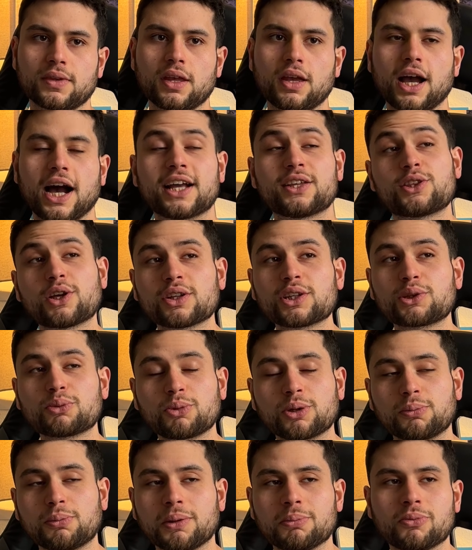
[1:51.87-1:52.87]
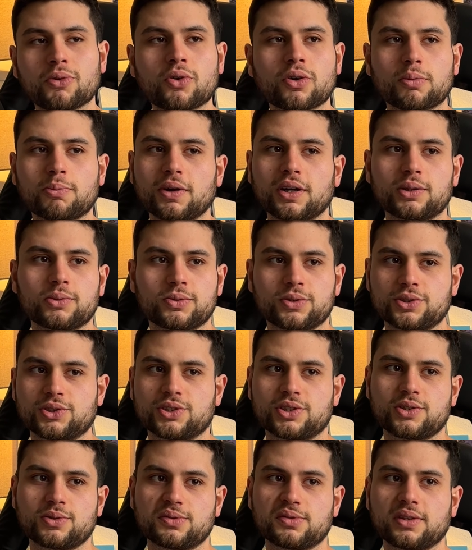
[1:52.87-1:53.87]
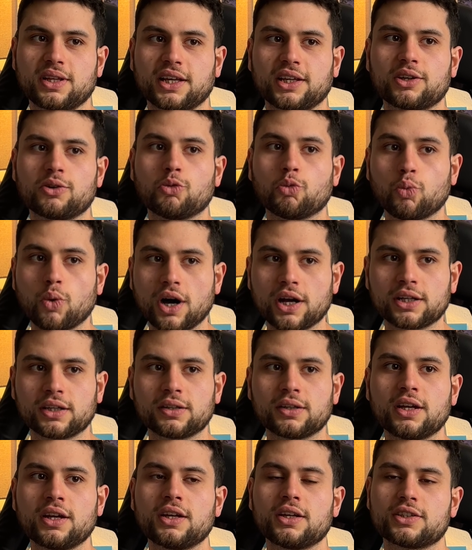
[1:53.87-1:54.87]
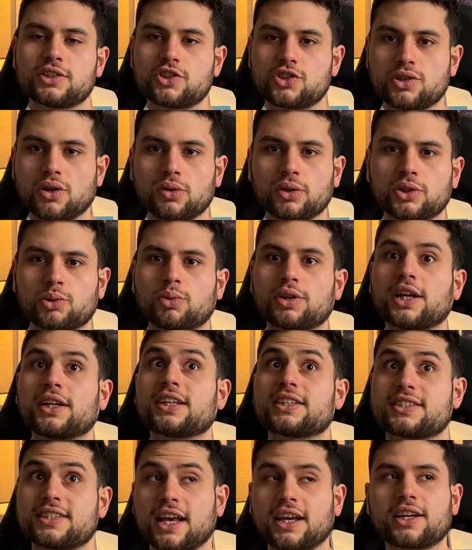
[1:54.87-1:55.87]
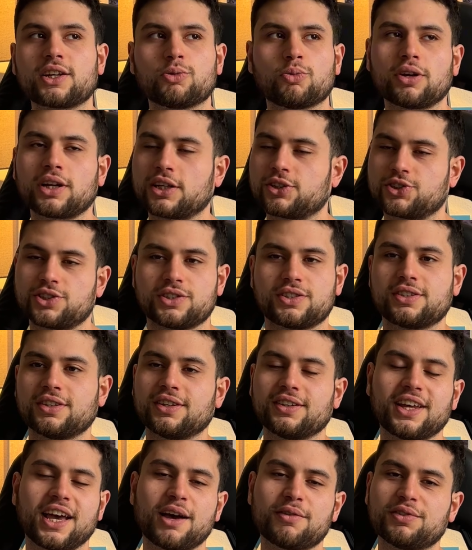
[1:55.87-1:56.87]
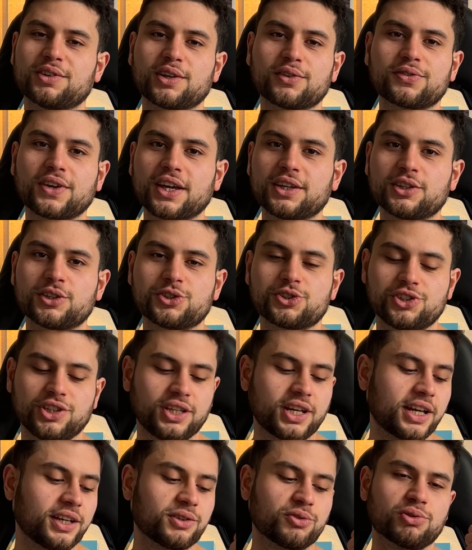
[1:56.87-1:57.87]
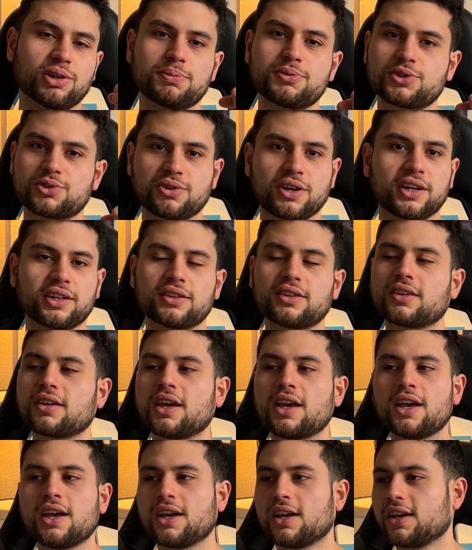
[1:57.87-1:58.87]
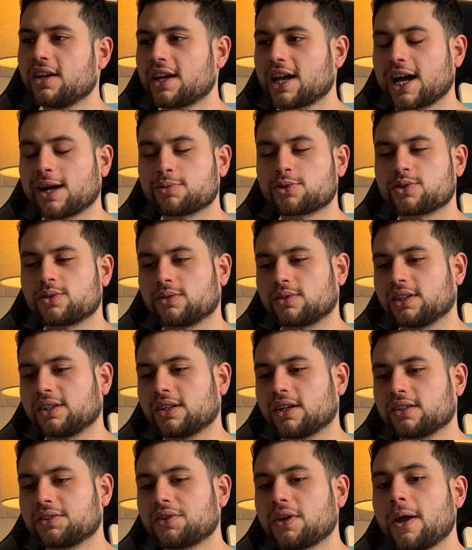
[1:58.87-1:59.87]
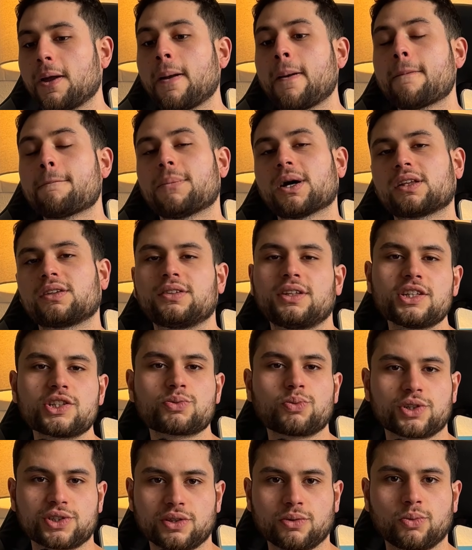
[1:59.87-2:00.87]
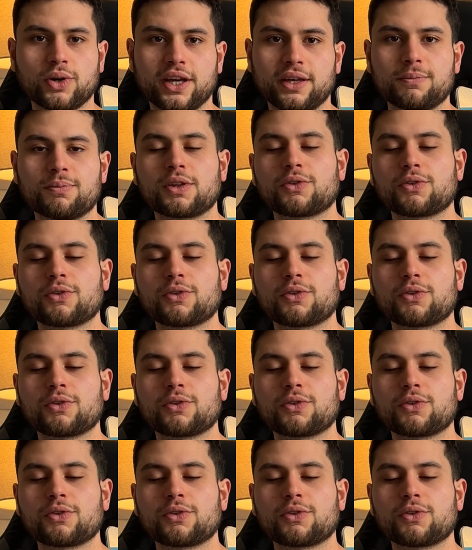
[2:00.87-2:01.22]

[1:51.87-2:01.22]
I thought it would be more, but it was just like one solid one. And the second one, I just didn't have enough energy and grip strength. Absolutely not. But this was the way.